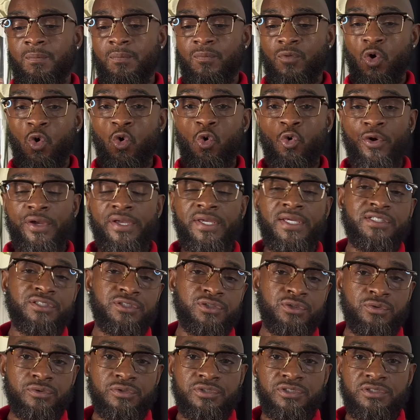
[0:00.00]

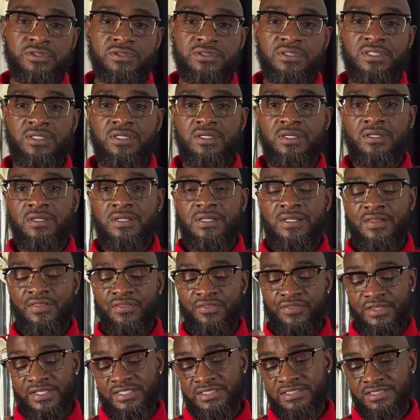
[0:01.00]
orientals,
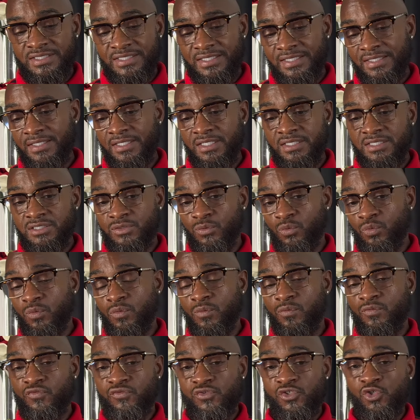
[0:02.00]
this is,
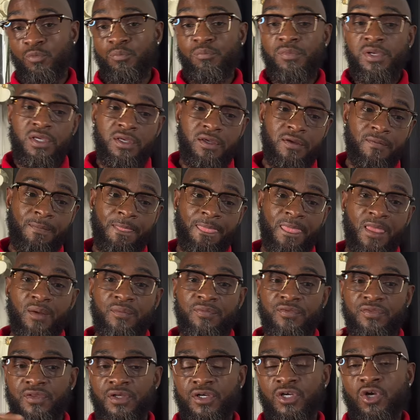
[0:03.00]
to me,
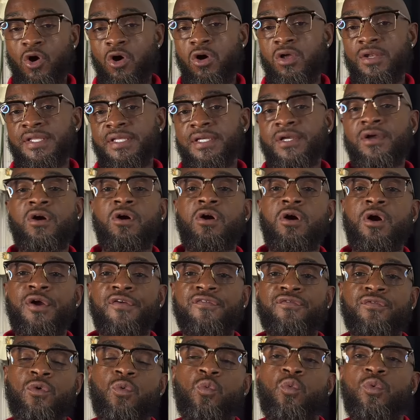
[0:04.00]
the calling card
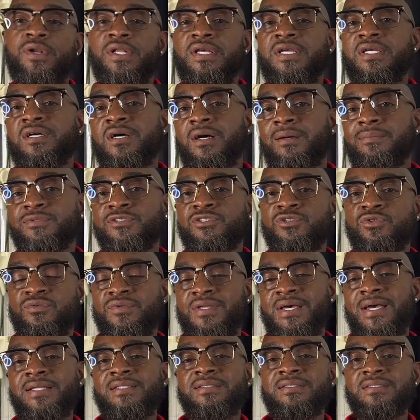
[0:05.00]
for when it comes to
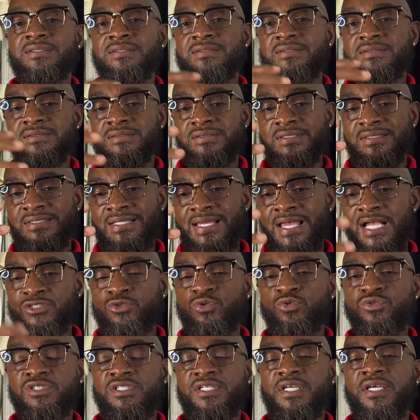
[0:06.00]
that
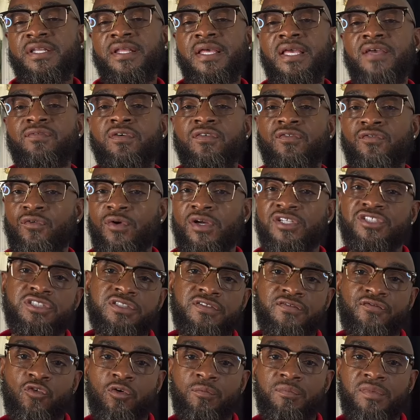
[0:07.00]
actual DNA of a freshie
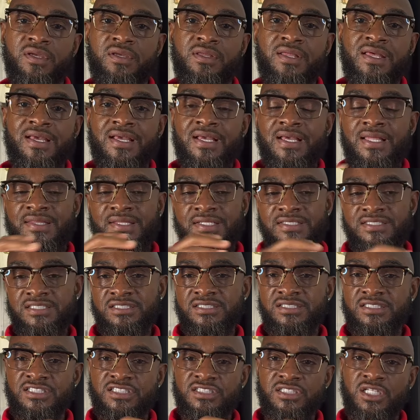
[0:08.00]
for me. This
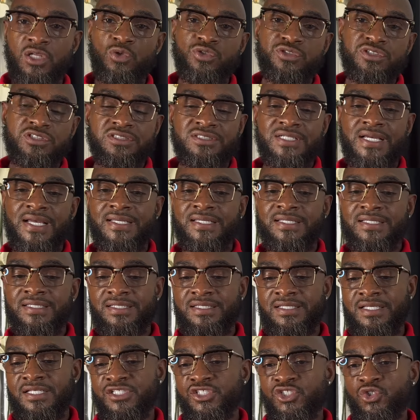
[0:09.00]
is as close as I can
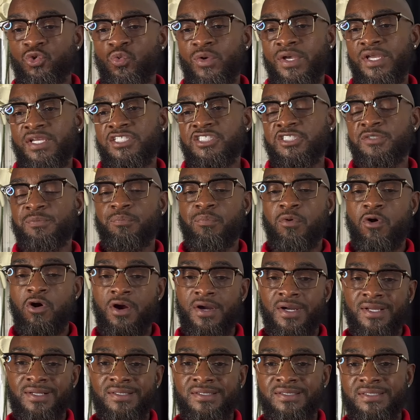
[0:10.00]
get to a
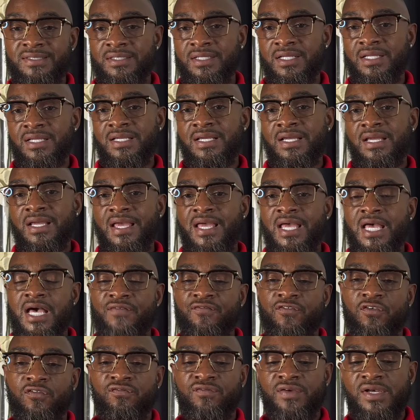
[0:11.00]
sparkling
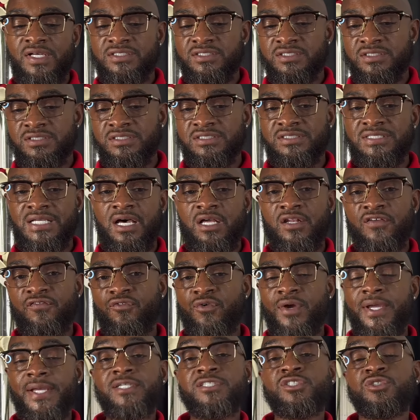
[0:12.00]
effervescent style of
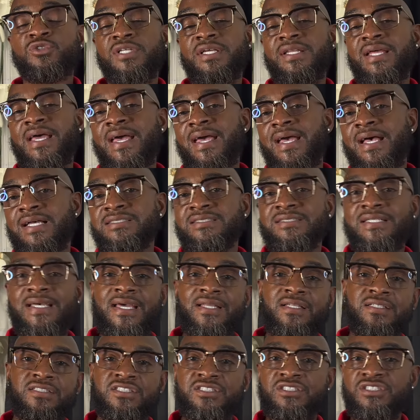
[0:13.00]
fragrance that has that
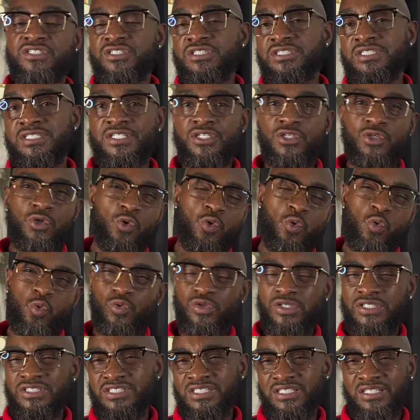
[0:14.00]
still,
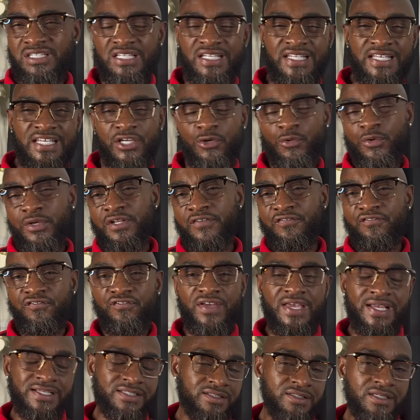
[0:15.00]
this lingering
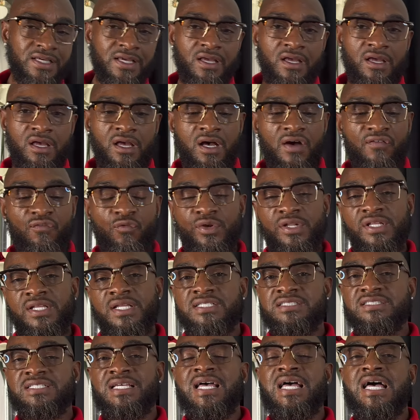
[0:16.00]
effect of what it
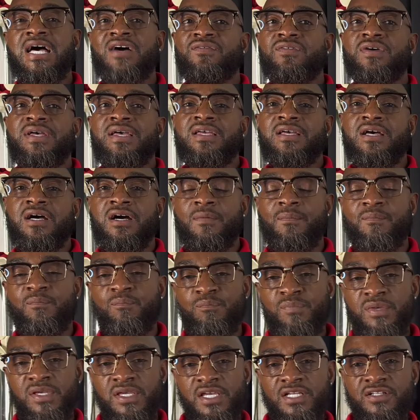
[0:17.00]
is to have a
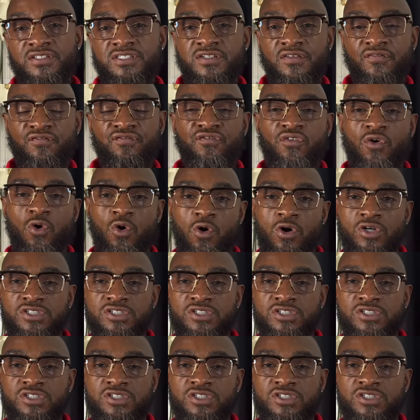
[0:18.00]
mid-fall